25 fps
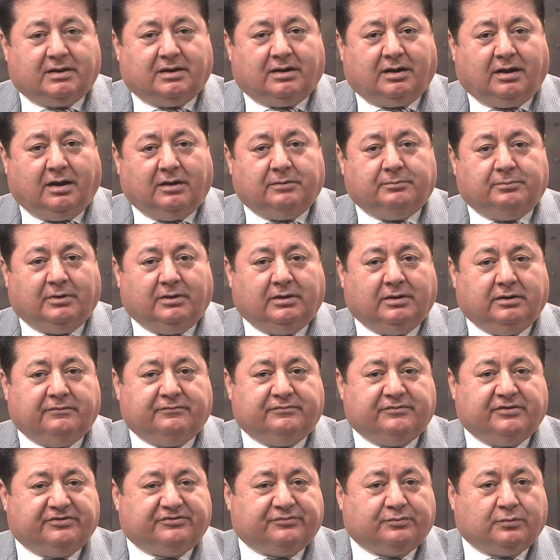I
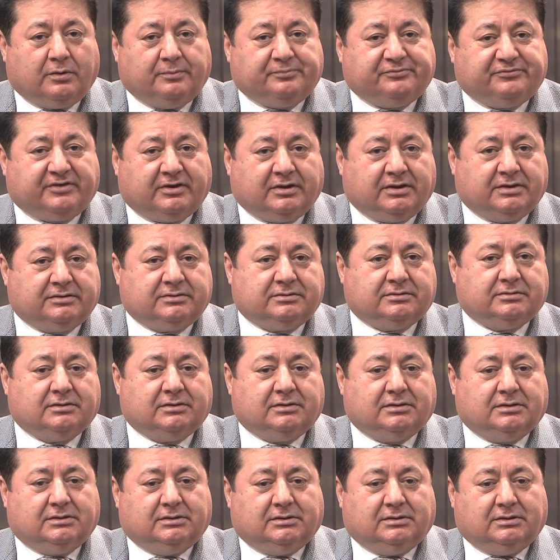believe this website
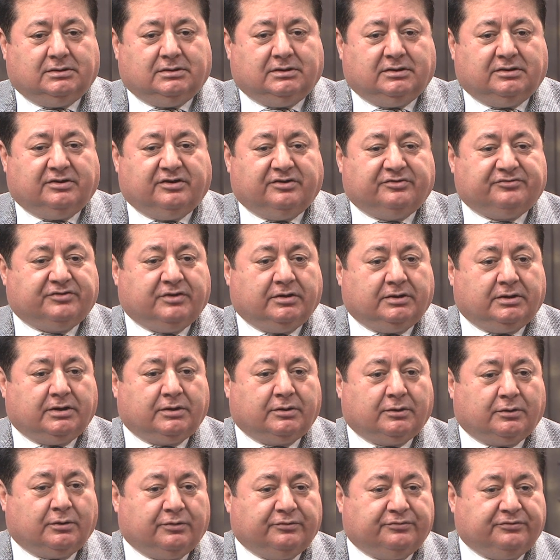is going to
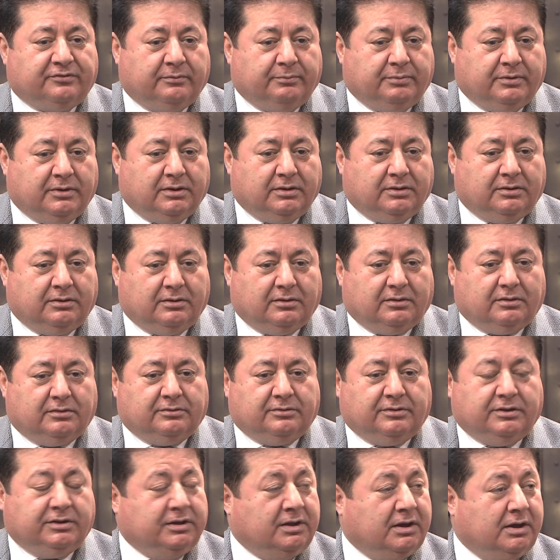grow to be
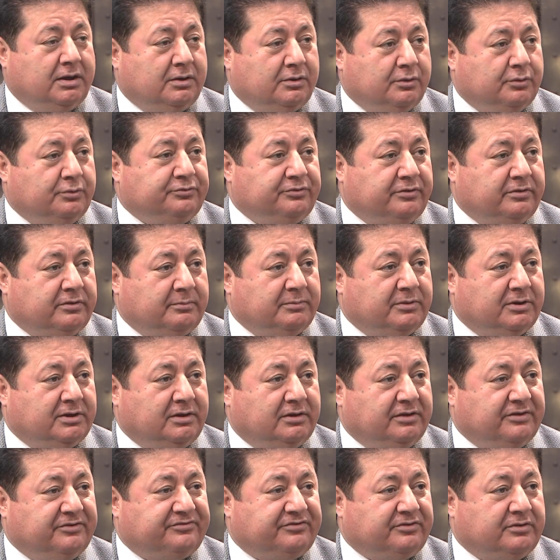the Yahoo to the
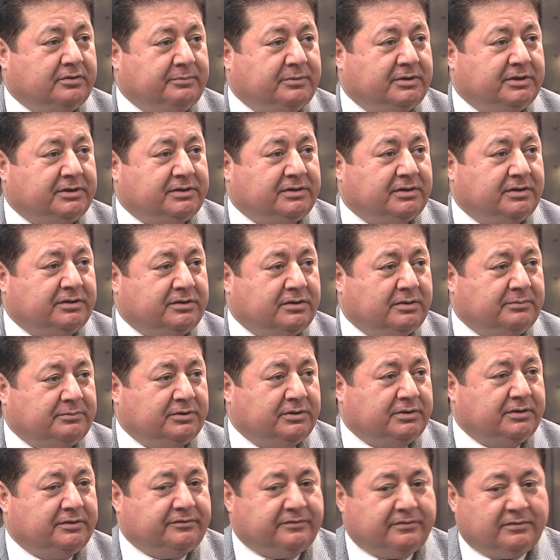Middle Eastern American
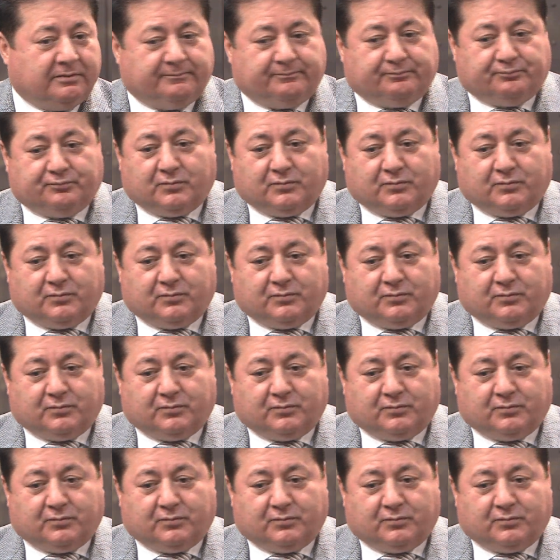community.